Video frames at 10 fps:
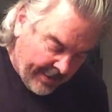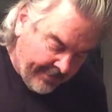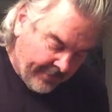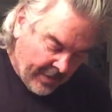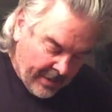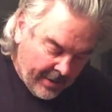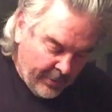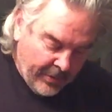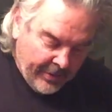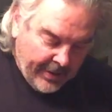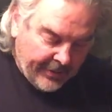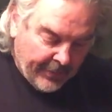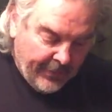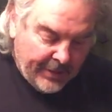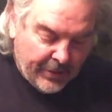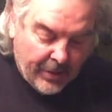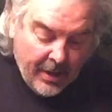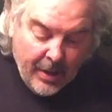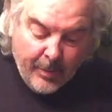and you wouldn't think it's a feature,